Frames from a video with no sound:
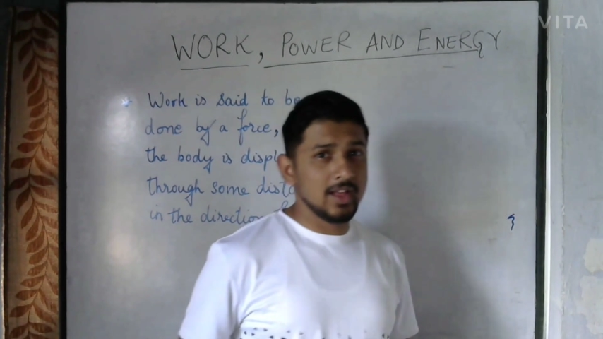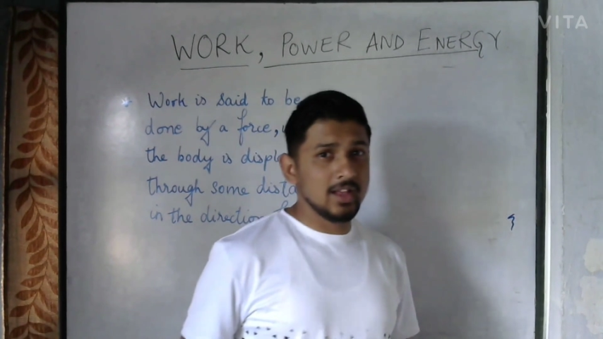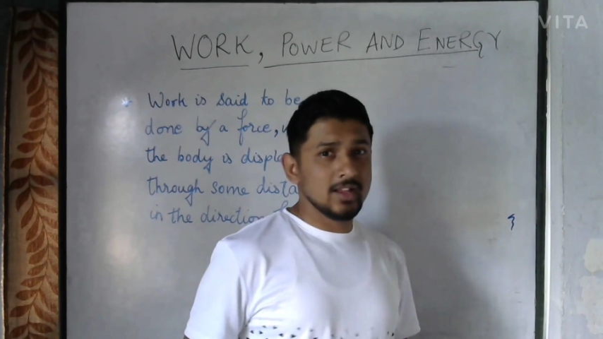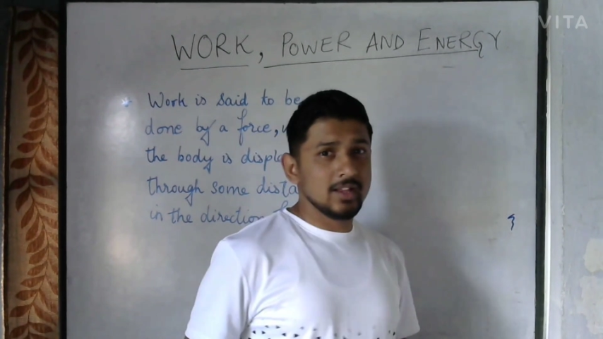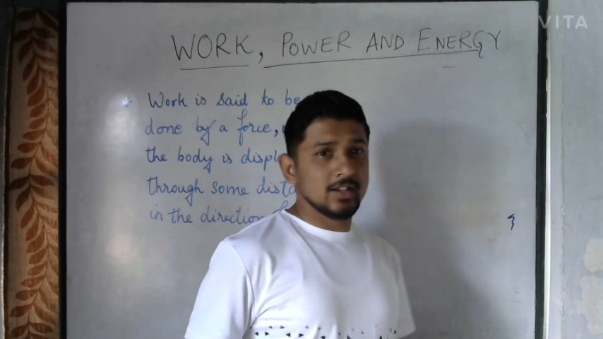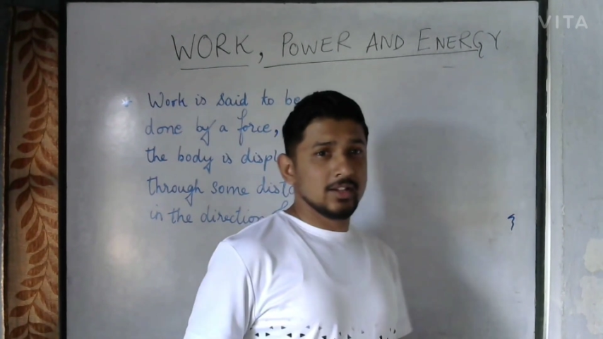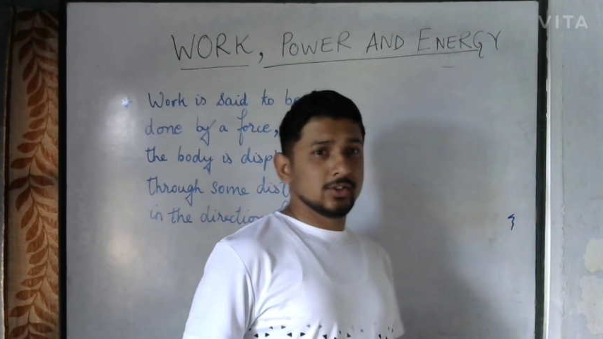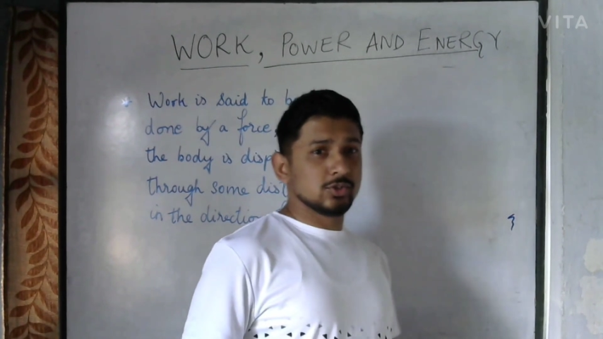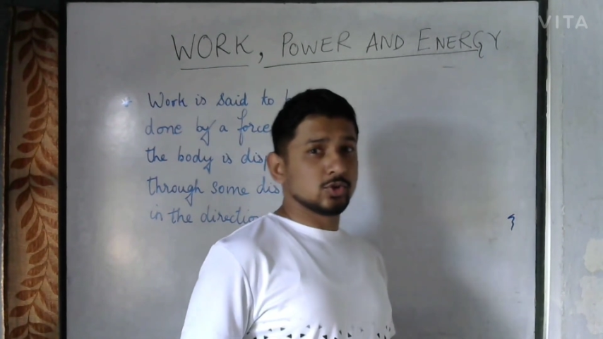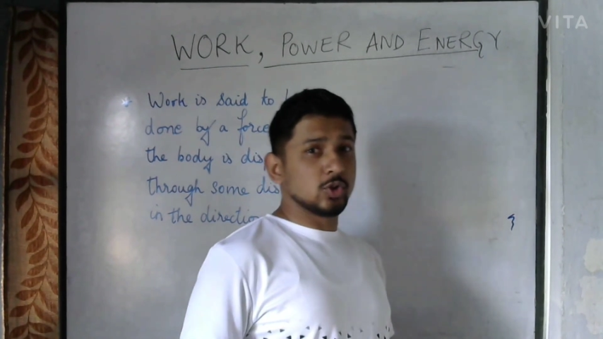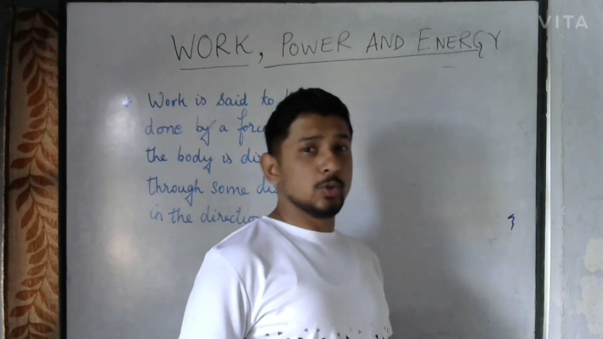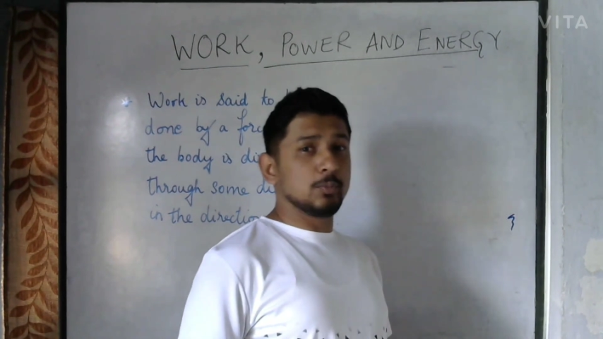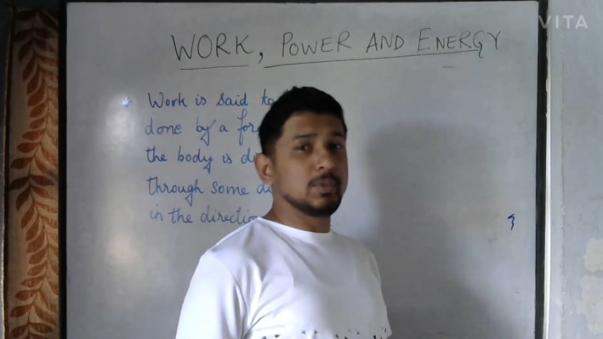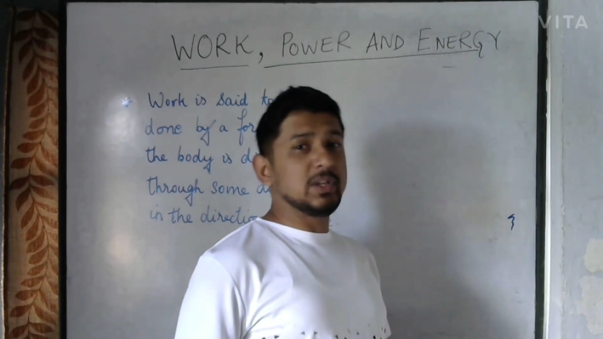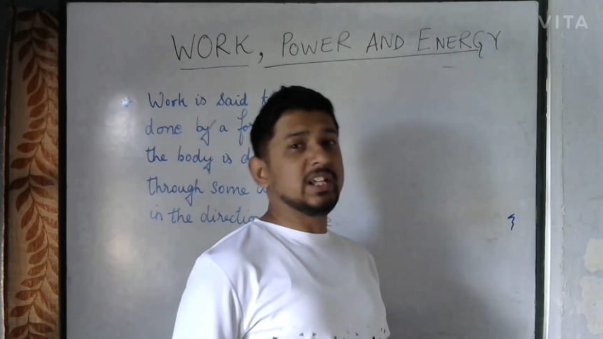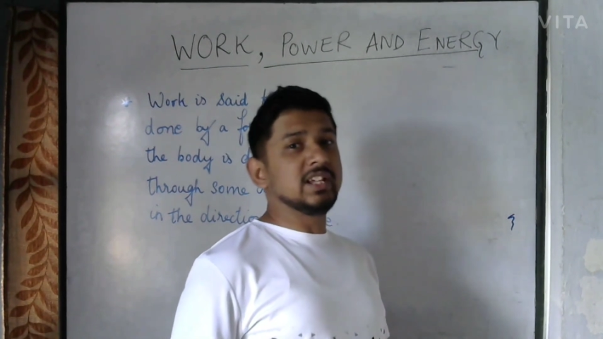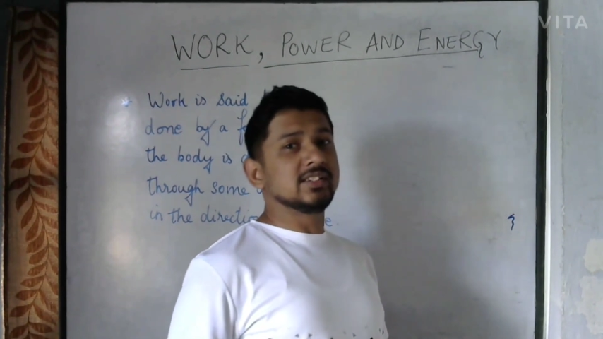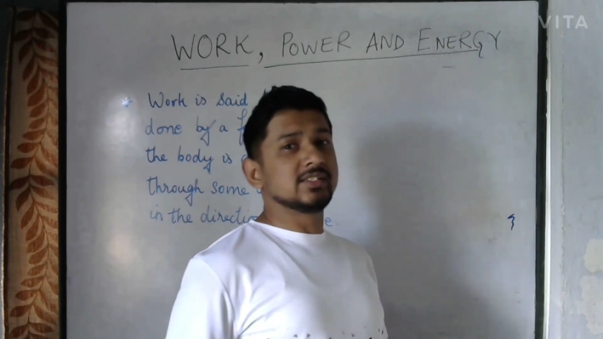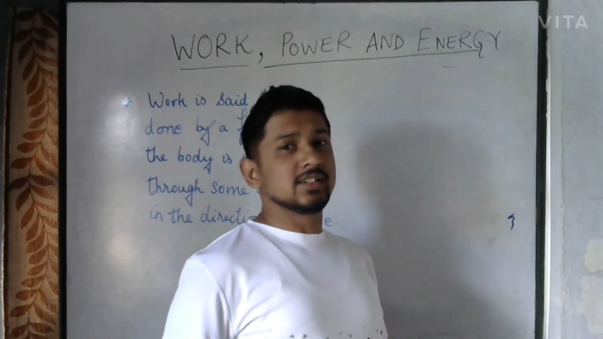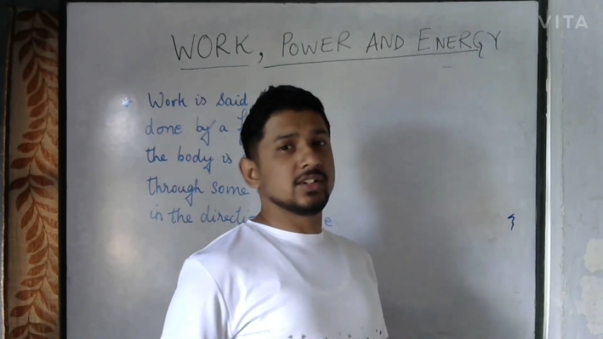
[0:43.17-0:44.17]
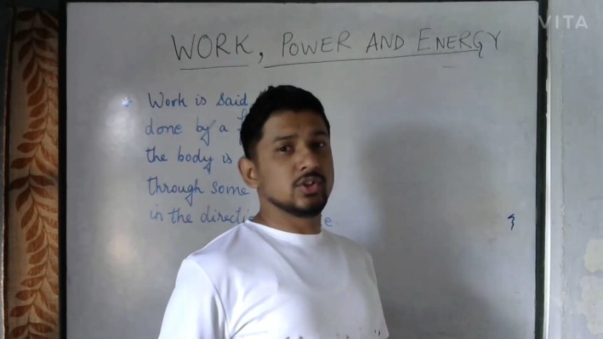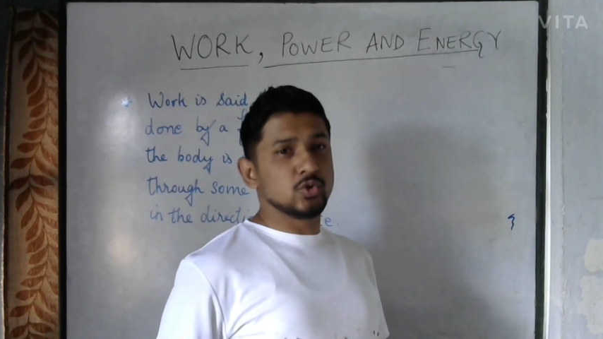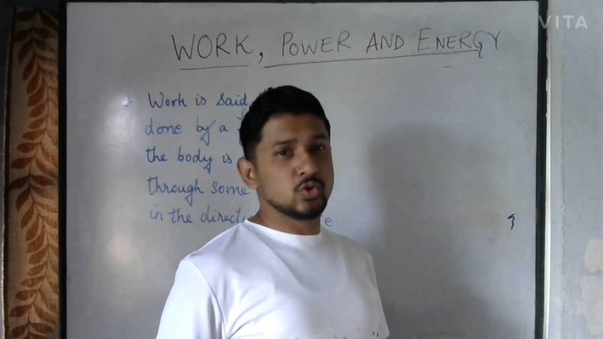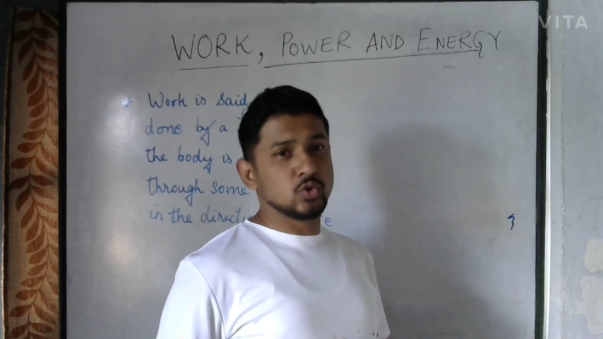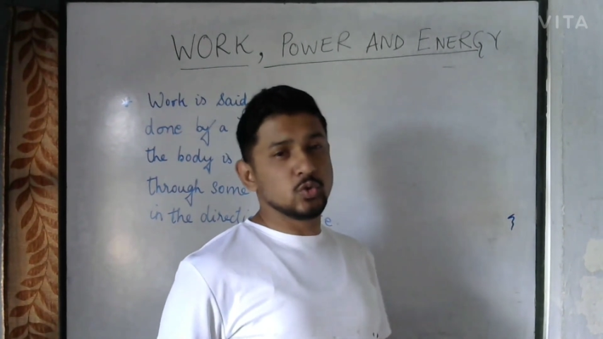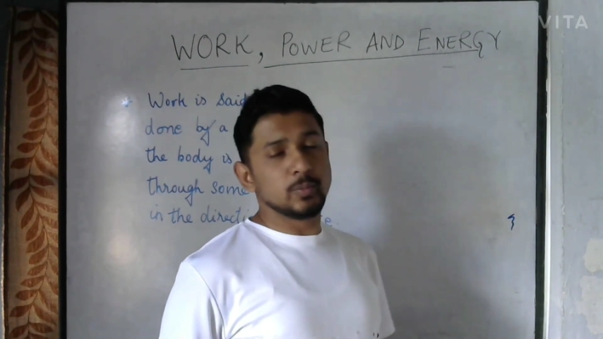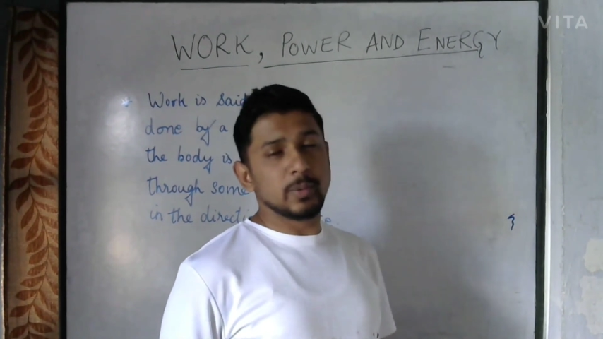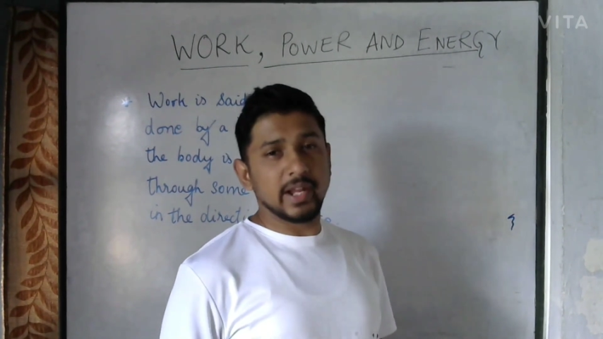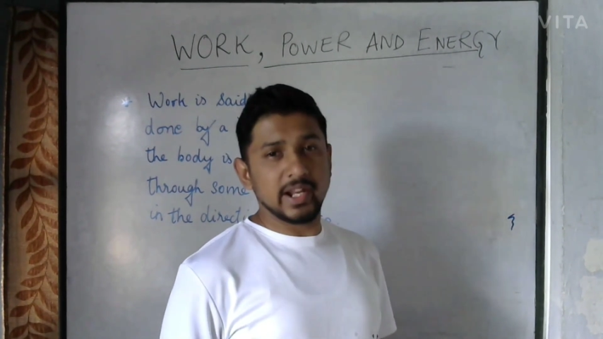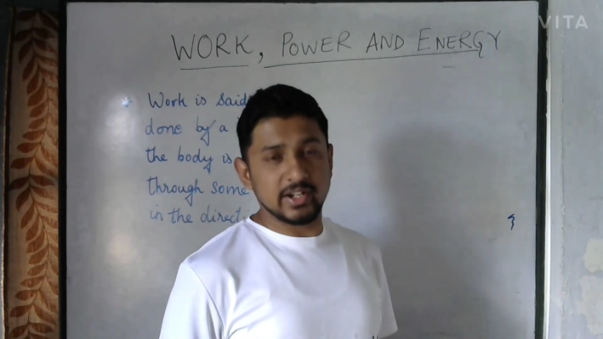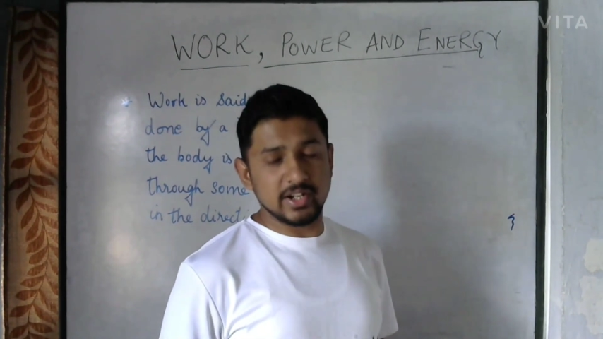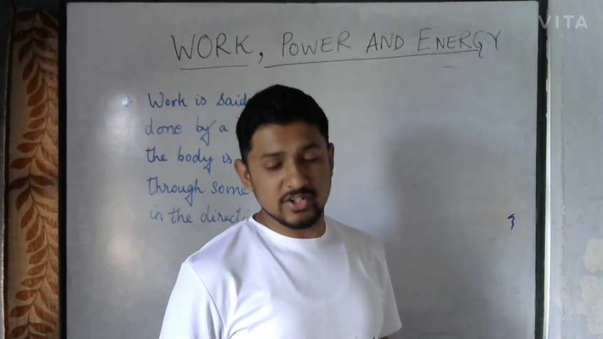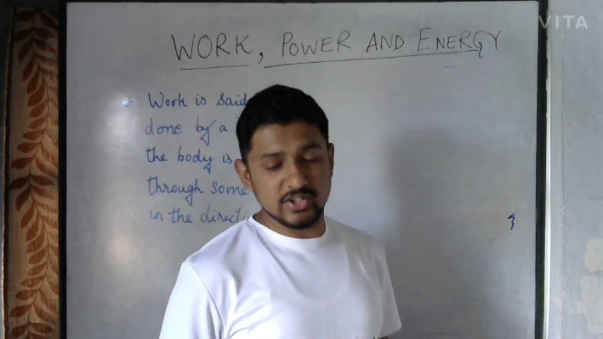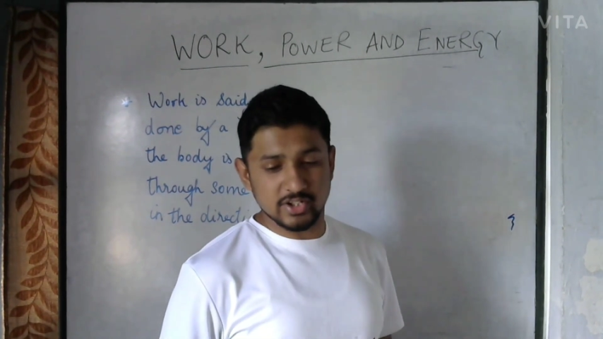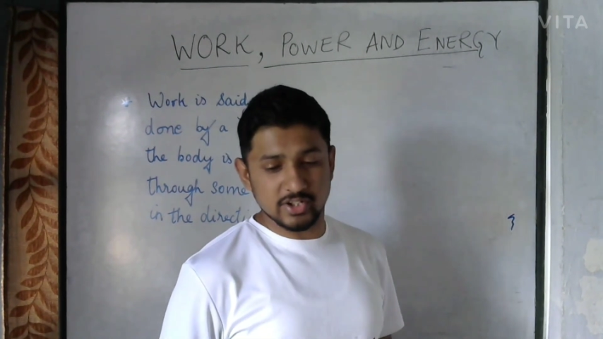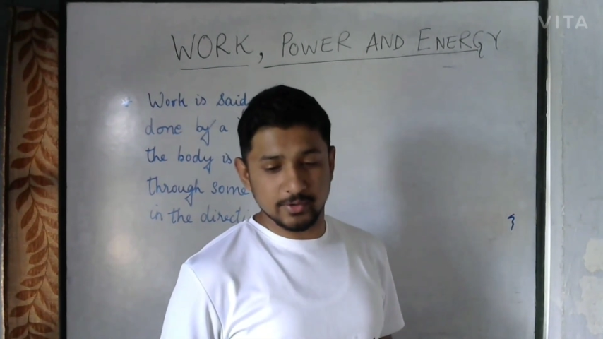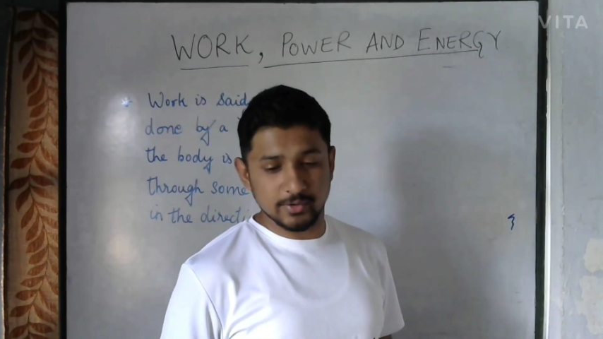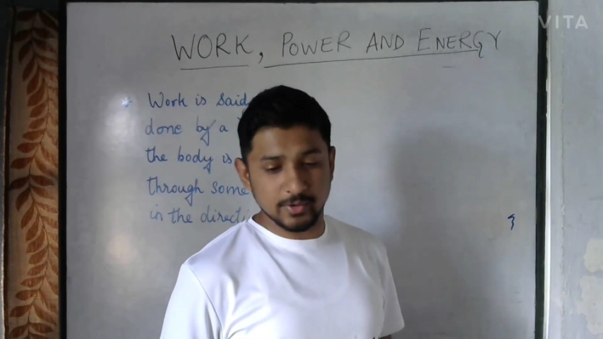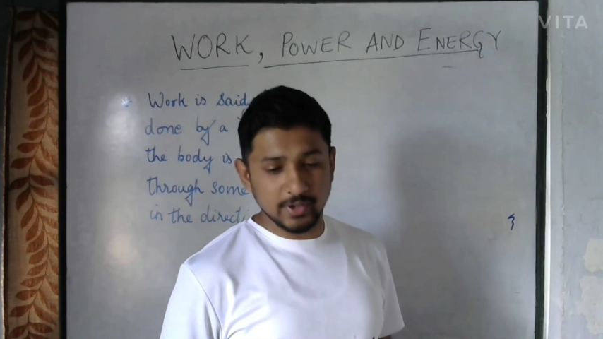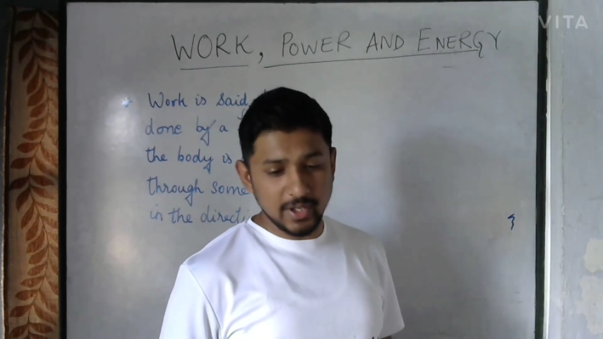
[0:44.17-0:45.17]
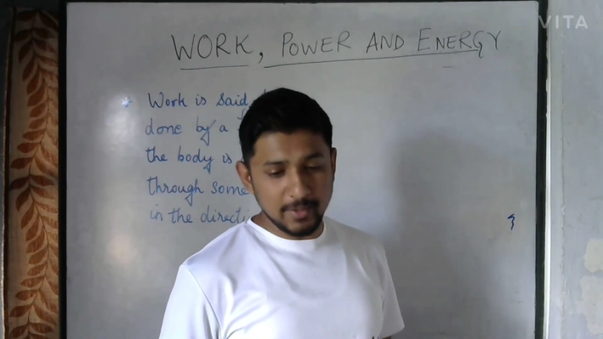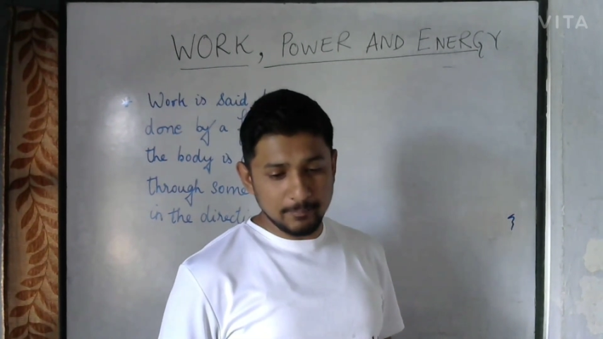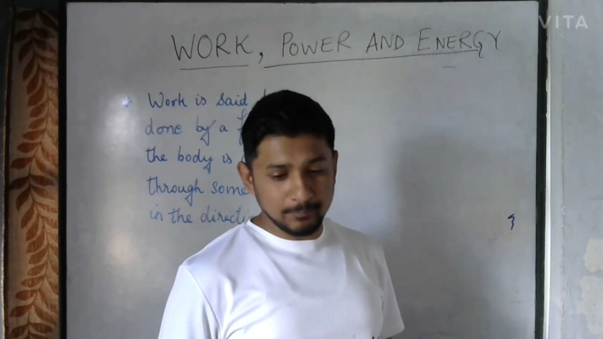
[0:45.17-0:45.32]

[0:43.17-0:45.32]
So please do pay attention, okay.